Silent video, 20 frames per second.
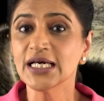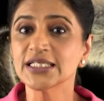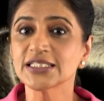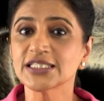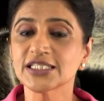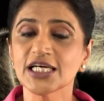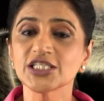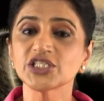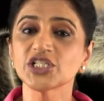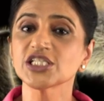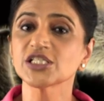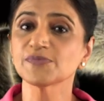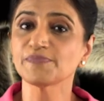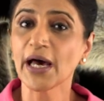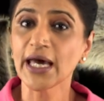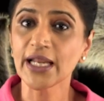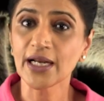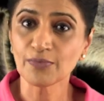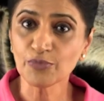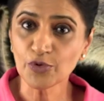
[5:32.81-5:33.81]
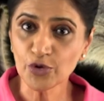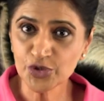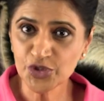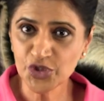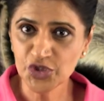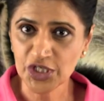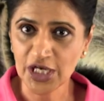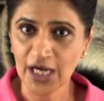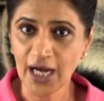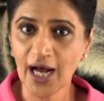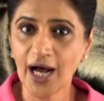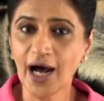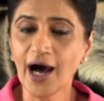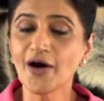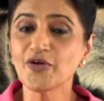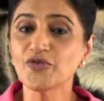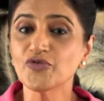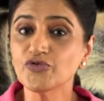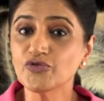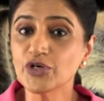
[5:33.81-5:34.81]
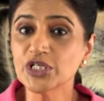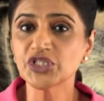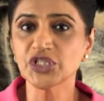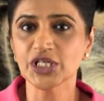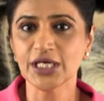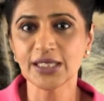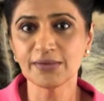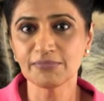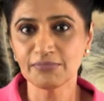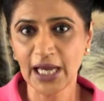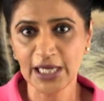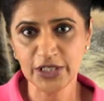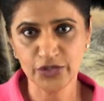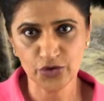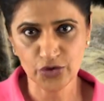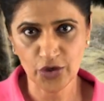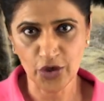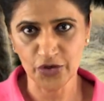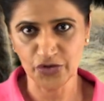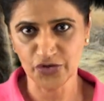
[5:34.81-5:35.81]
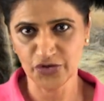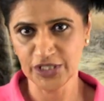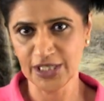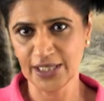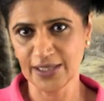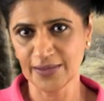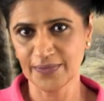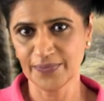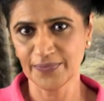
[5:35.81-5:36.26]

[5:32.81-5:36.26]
such as Paramecium are rich in mitochondria.